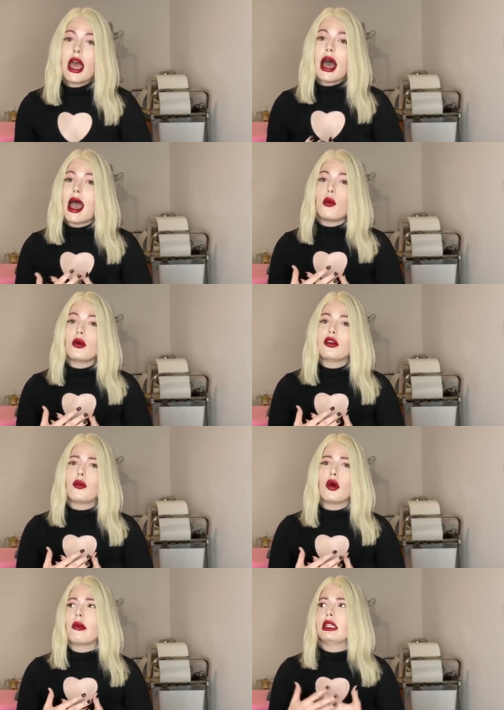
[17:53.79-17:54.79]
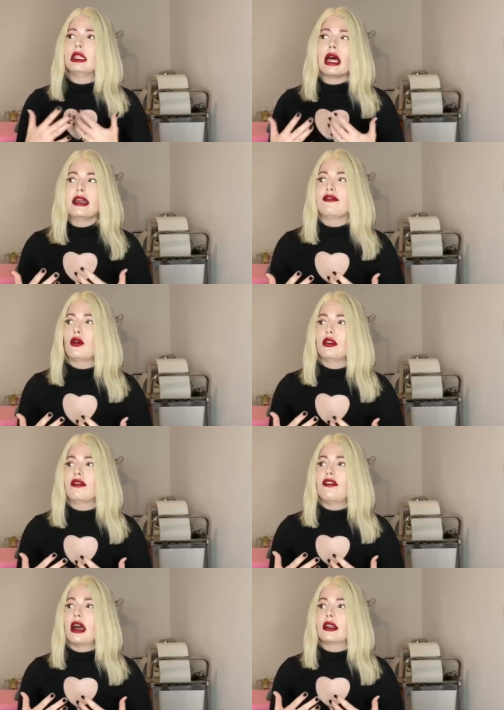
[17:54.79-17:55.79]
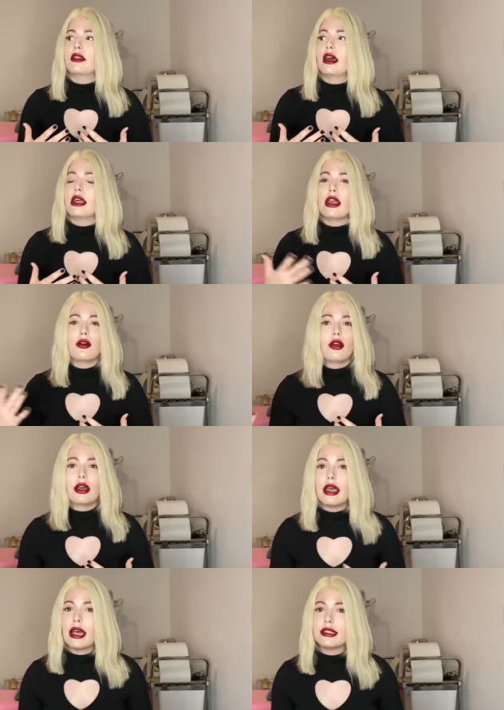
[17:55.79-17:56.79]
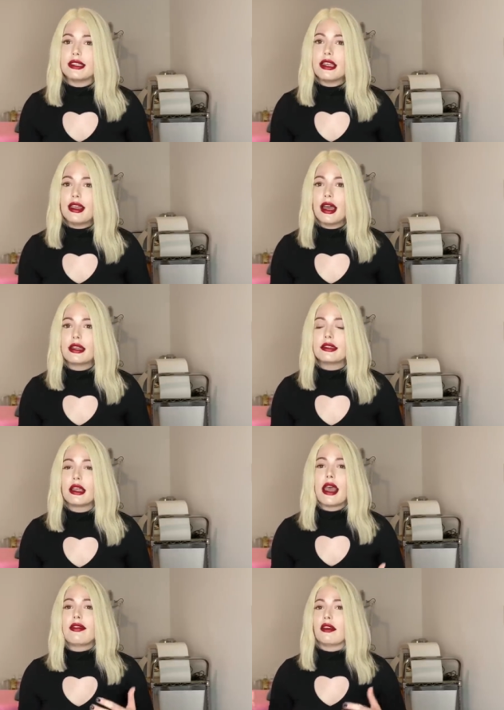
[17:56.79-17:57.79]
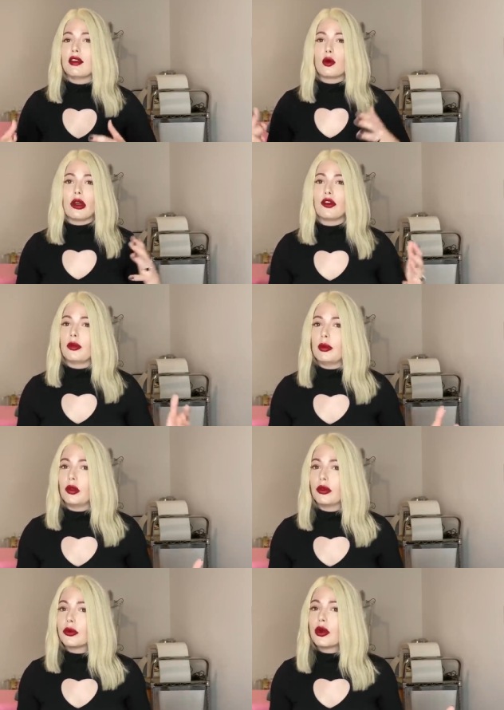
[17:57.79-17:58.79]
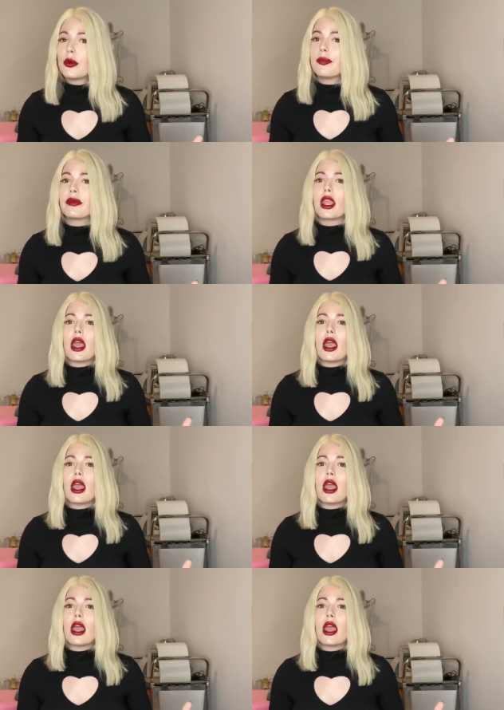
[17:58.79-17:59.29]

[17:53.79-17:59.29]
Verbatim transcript: I would have put my life on the fact that Erica had said that, that there were other people in the room.